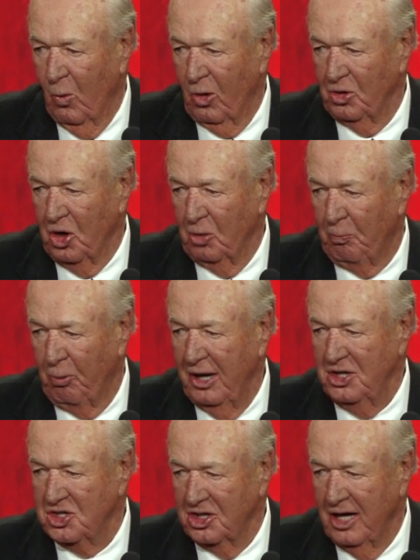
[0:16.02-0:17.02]
where you're
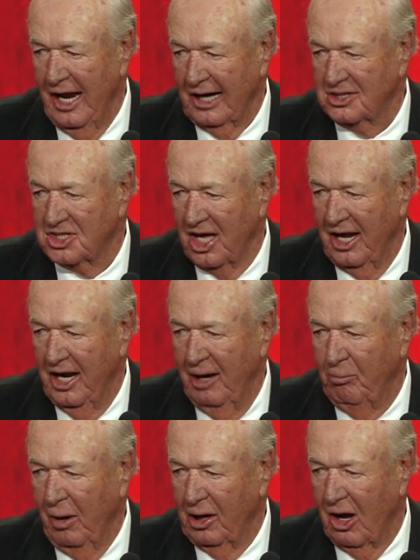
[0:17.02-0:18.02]
preaching next Sunday,
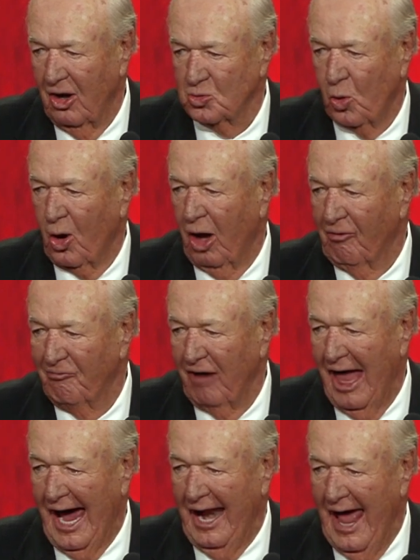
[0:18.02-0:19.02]
because we're going to
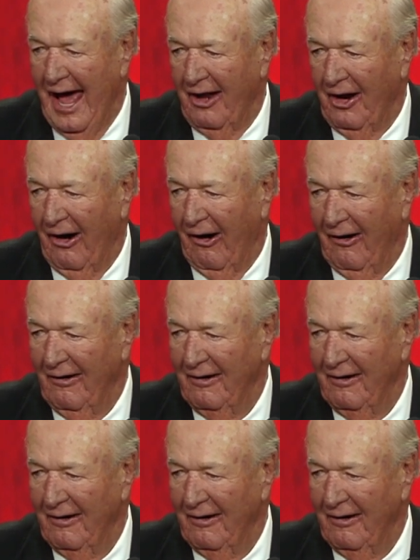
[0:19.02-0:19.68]
fly down there.